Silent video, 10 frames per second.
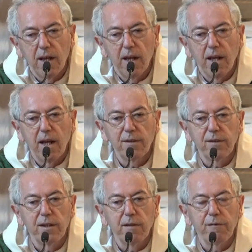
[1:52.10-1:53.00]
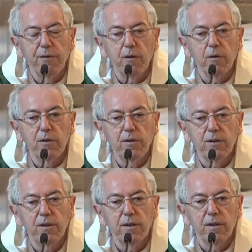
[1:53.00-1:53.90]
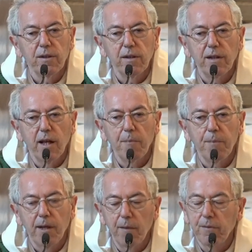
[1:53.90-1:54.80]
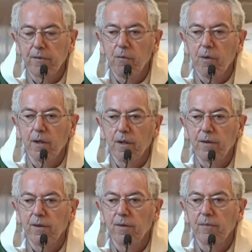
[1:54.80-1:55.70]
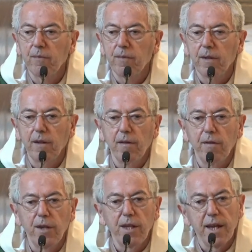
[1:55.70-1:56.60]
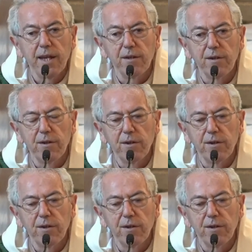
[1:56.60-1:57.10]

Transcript: as it unfolds, up comes the words, The End.